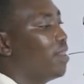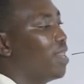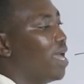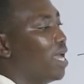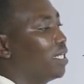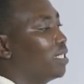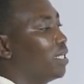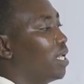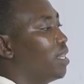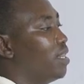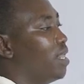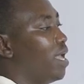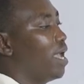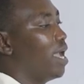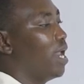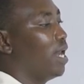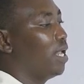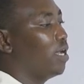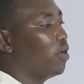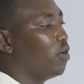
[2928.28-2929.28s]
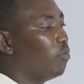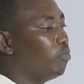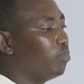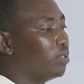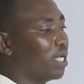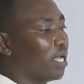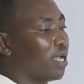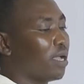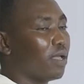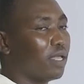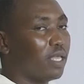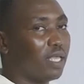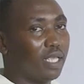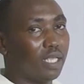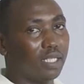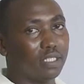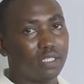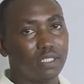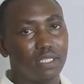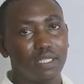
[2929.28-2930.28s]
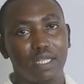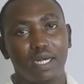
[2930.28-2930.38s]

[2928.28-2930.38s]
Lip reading: that the helicopter is